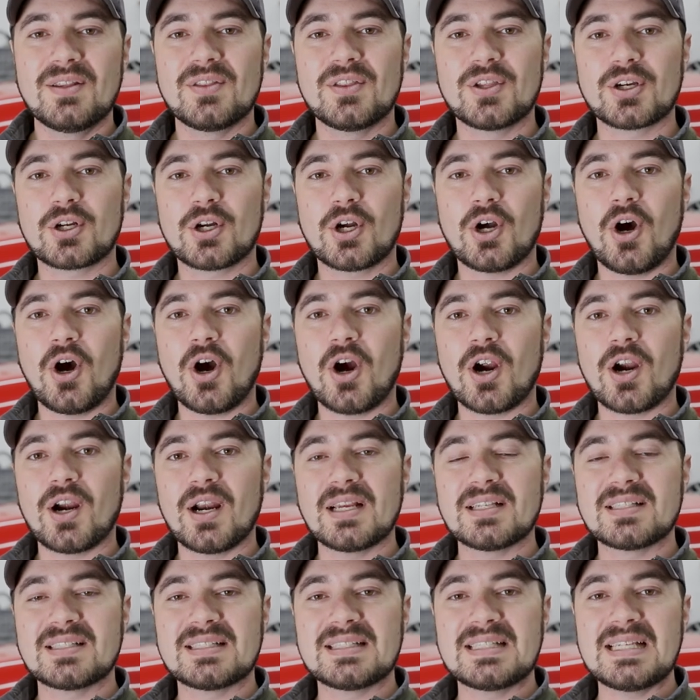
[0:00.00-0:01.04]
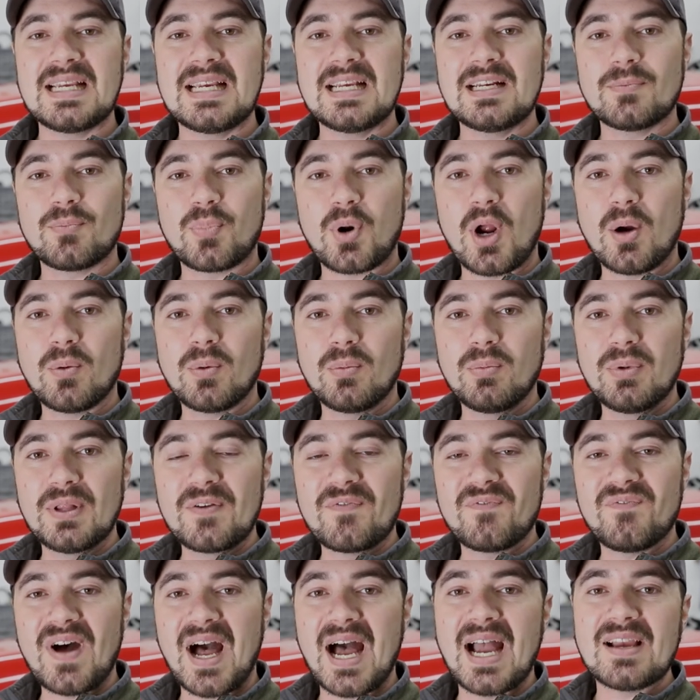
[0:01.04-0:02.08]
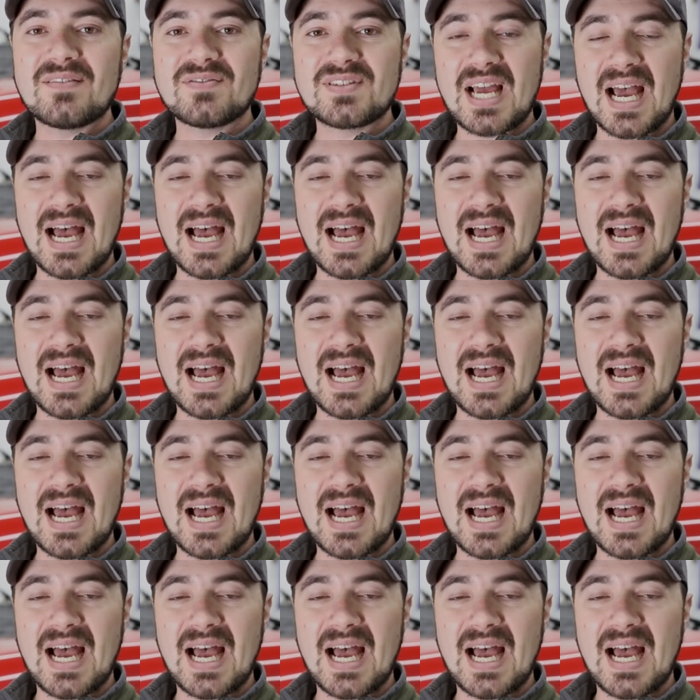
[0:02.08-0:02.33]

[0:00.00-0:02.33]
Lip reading: The car has seen probably 5